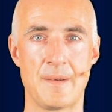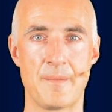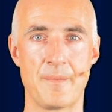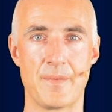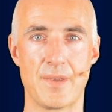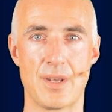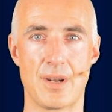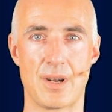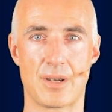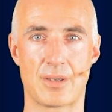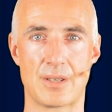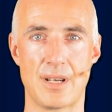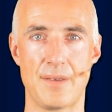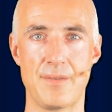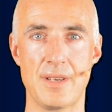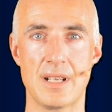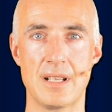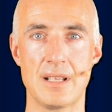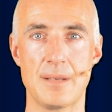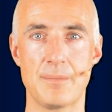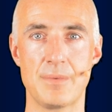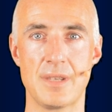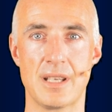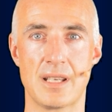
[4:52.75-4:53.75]
There are
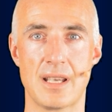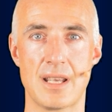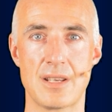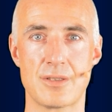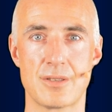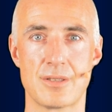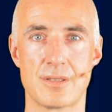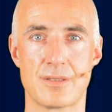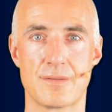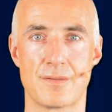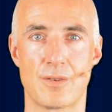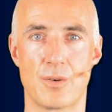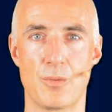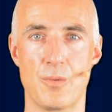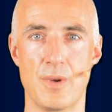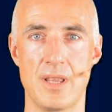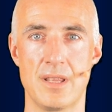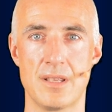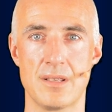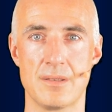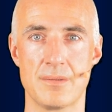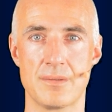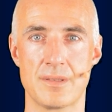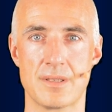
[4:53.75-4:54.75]
graphical applications for
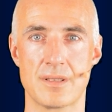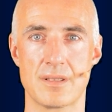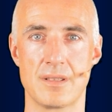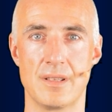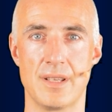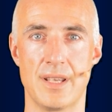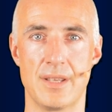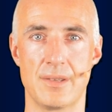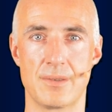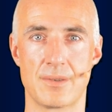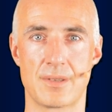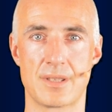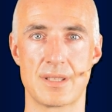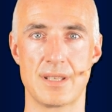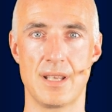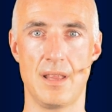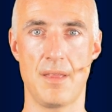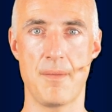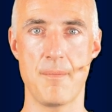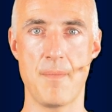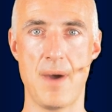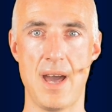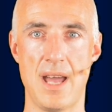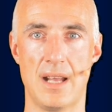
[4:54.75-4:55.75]
Windows, Linux,
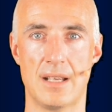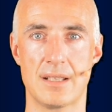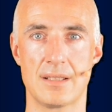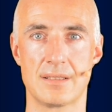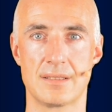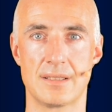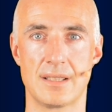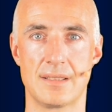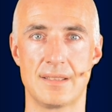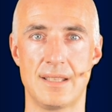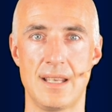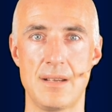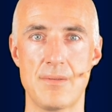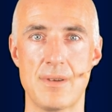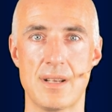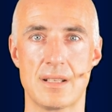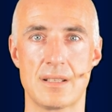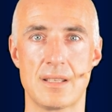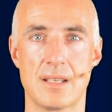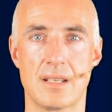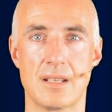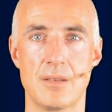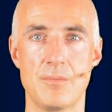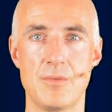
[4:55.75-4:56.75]
and Mac that
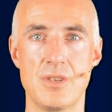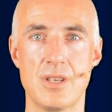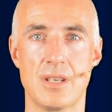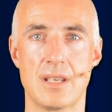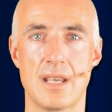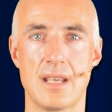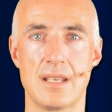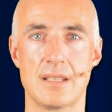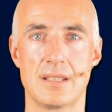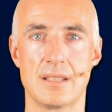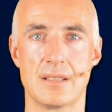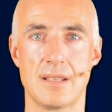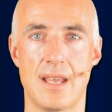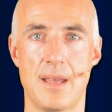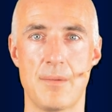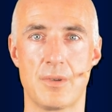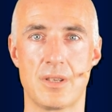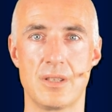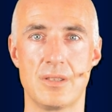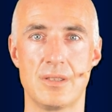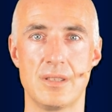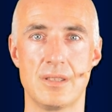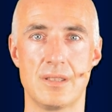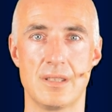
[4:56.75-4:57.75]
directly communicate in
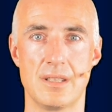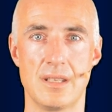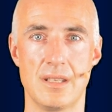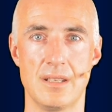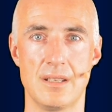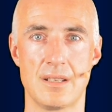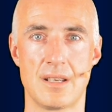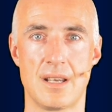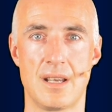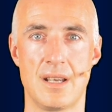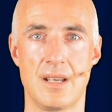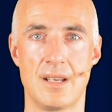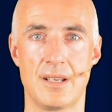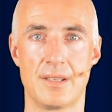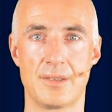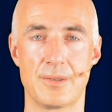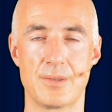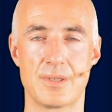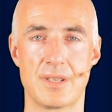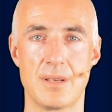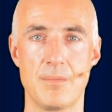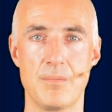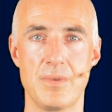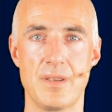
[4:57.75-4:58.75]
MQTT
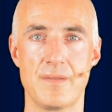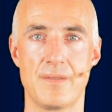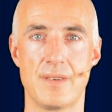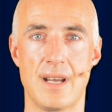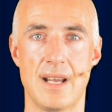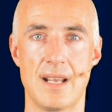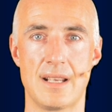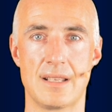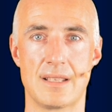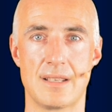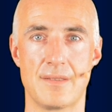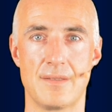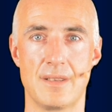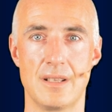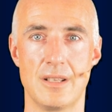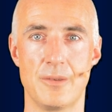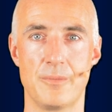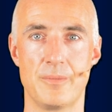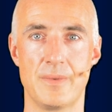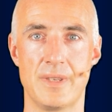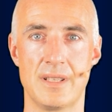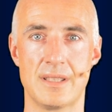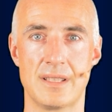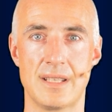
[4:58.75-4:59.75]
to simplify
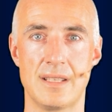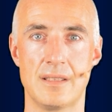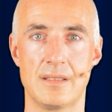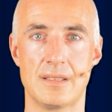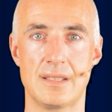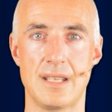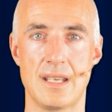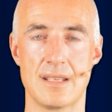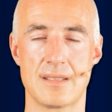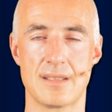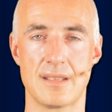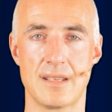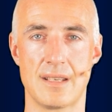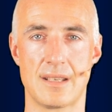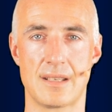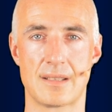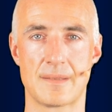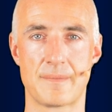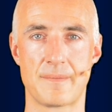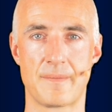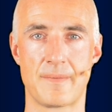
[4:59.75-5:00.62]
development and testing.